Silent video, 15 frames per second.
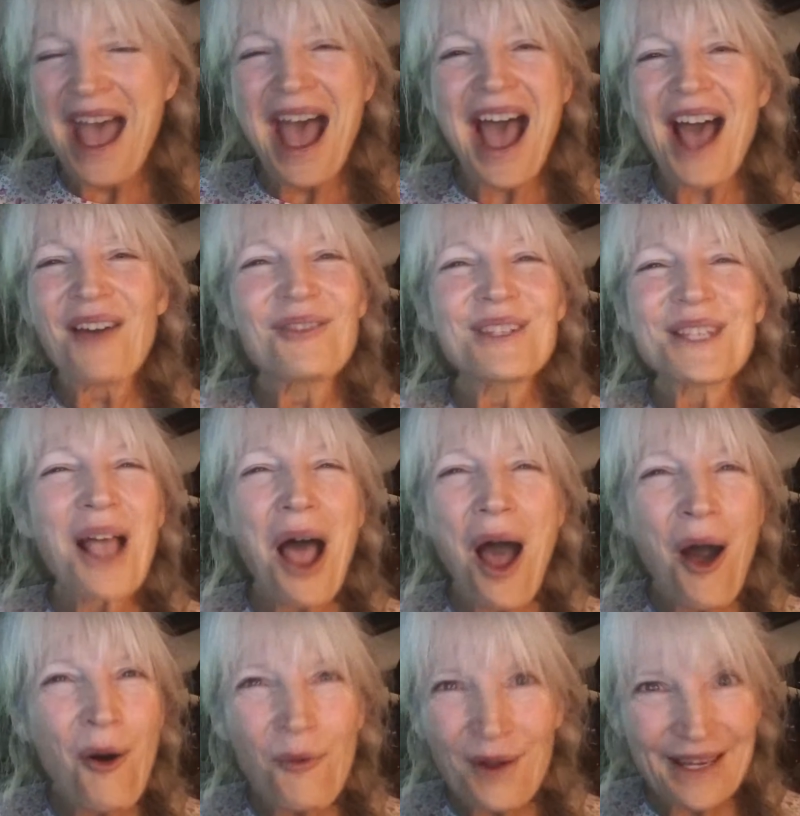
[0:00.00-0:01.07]
I was
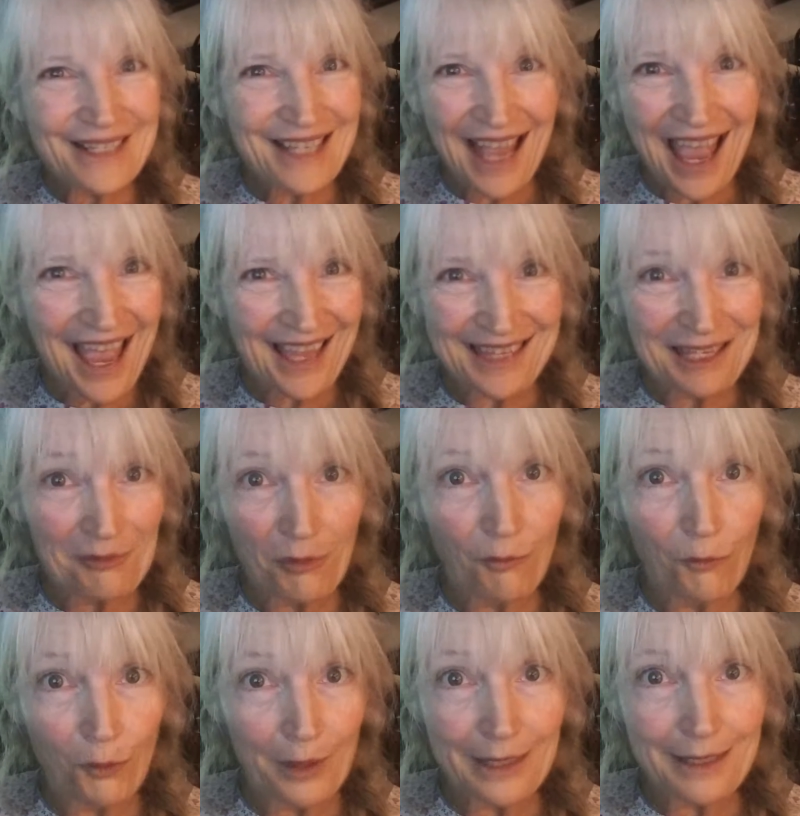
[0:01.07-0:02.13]
always hiding it
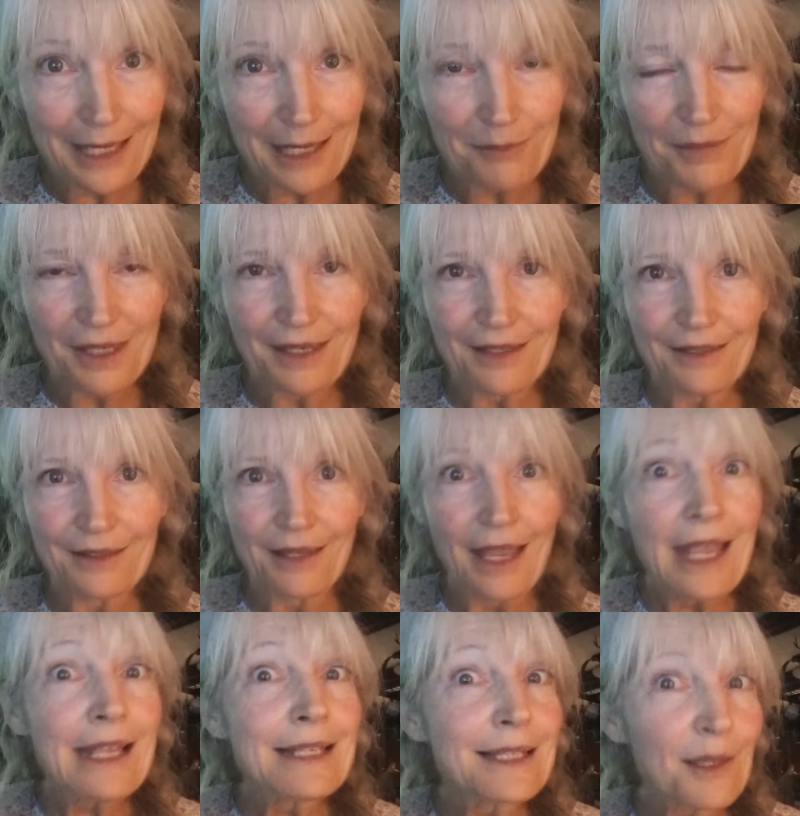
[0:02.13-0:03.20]
before he came in,
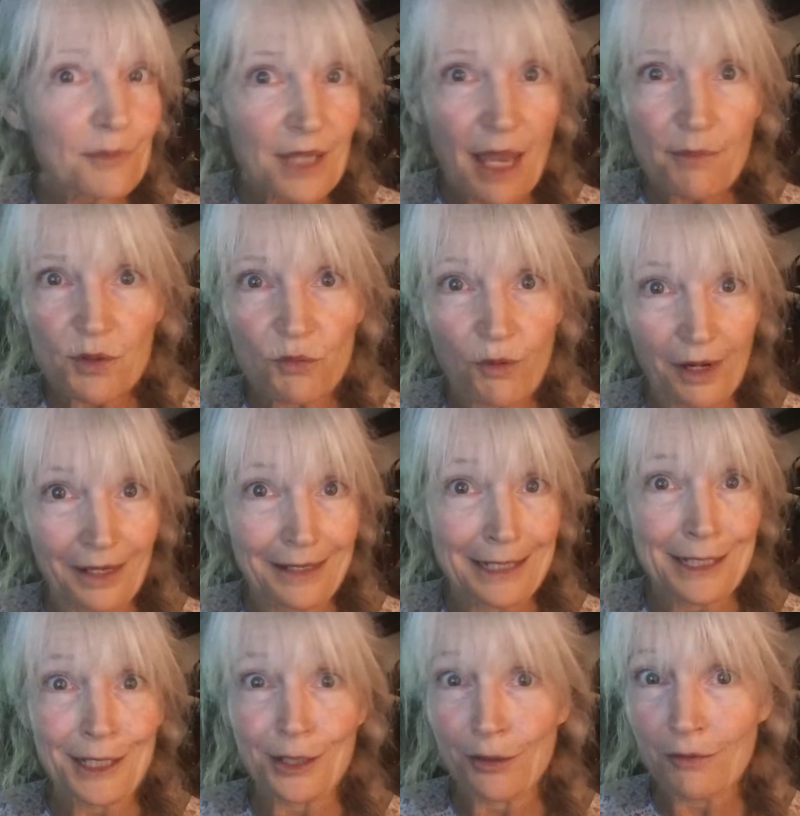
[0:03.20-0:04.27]
sometimes running
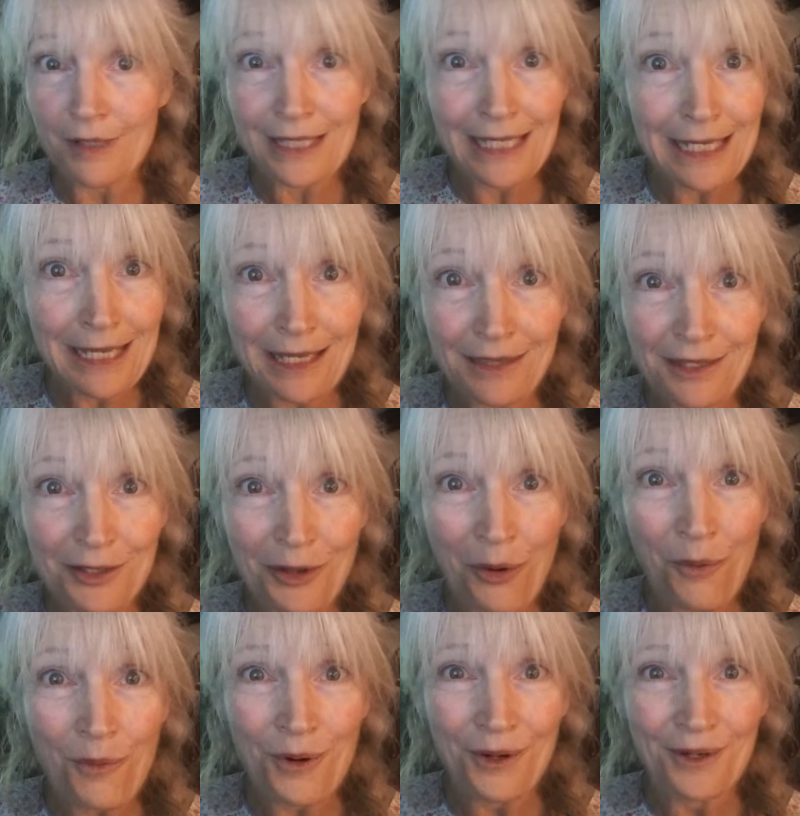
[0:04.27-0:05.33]
as soon as he hit the
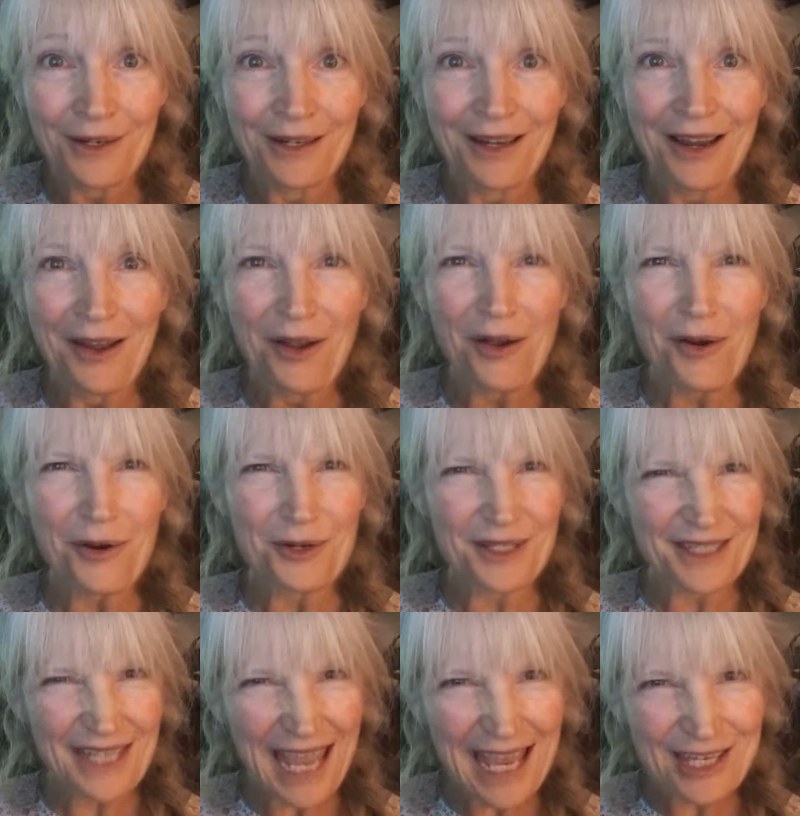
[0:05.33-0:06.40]
door, or
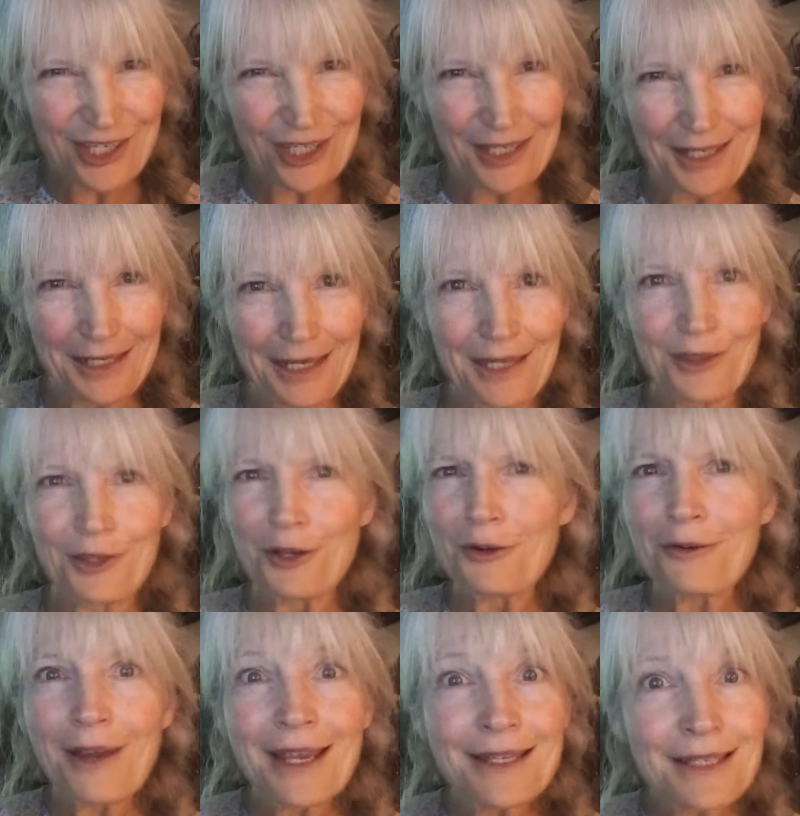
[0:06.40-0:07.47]
stashing it in the
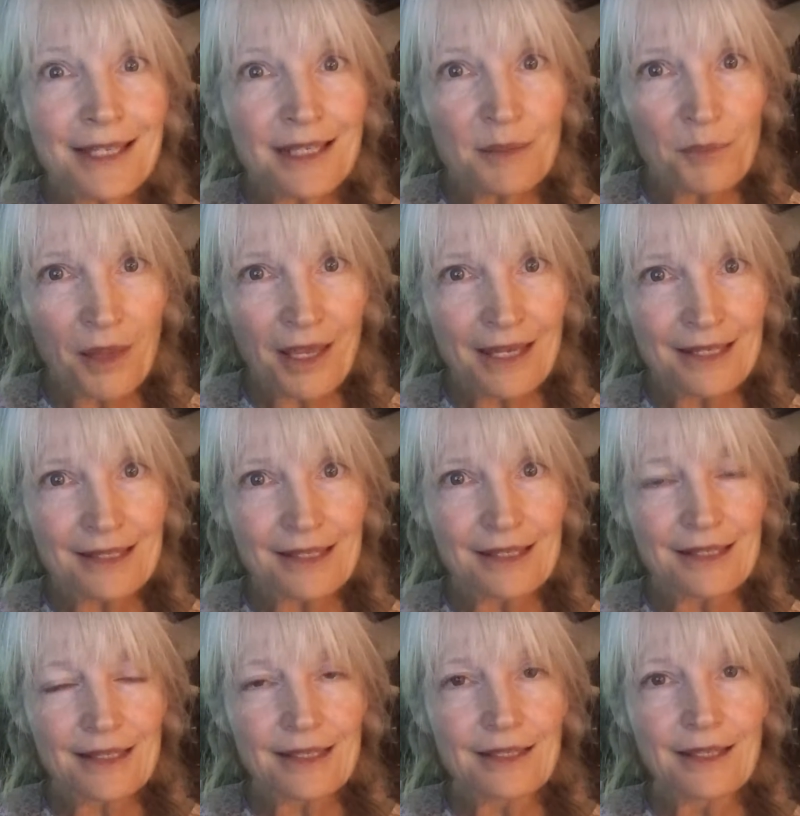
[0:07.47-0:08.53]
craziest
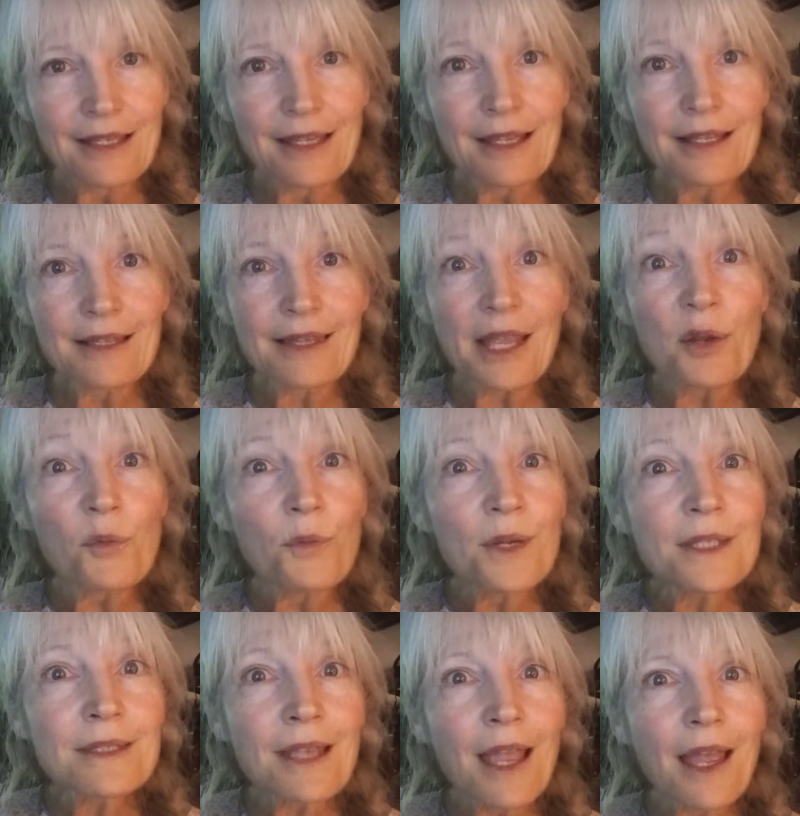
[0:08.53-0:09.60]
places, like
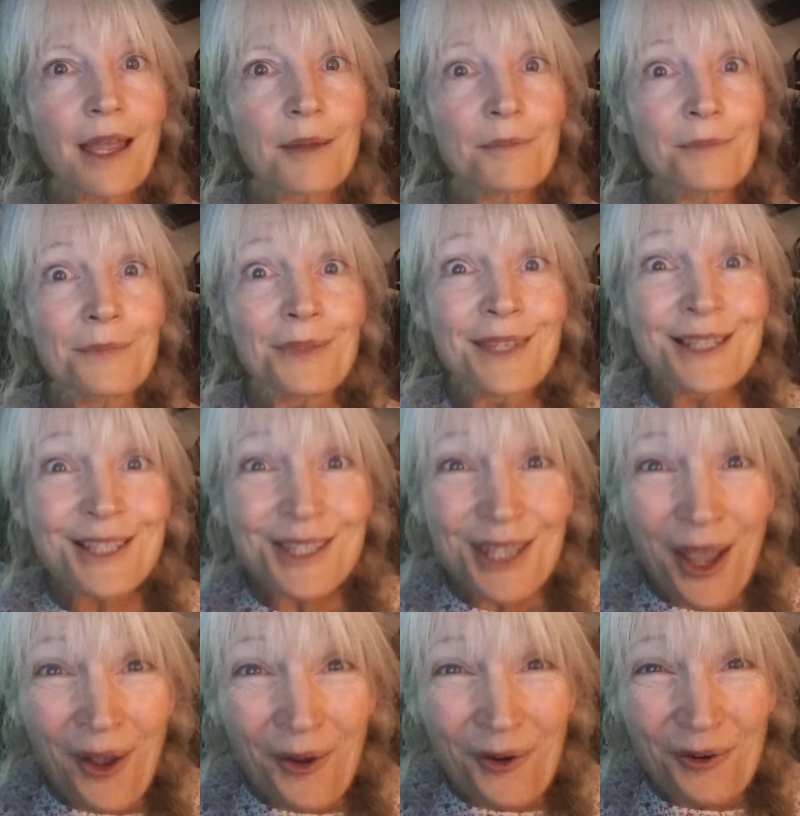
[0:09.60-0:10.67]
one time the
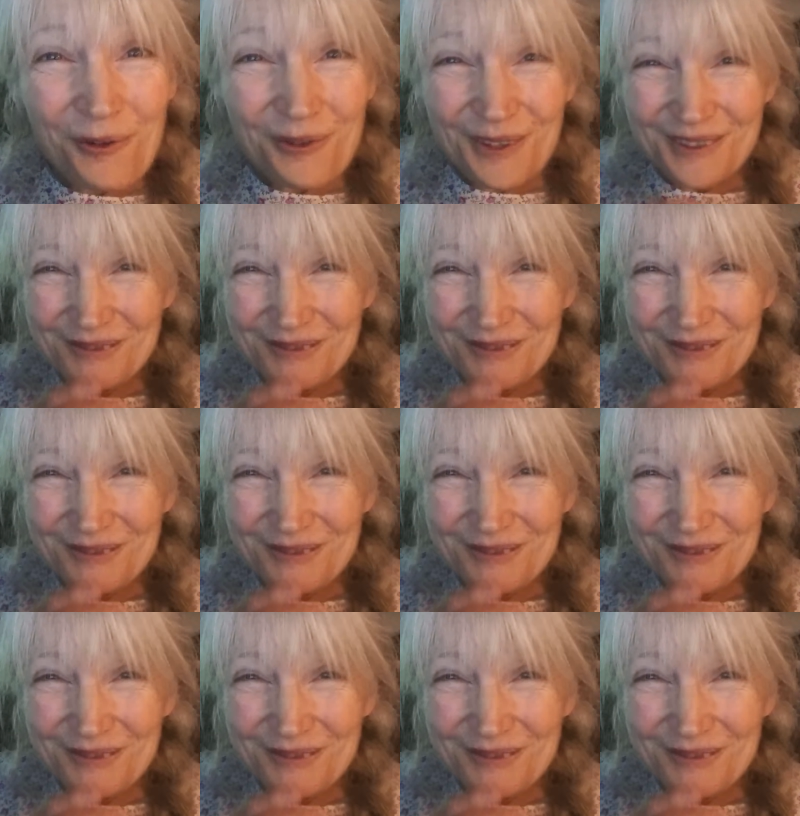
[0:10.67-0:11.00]
stove.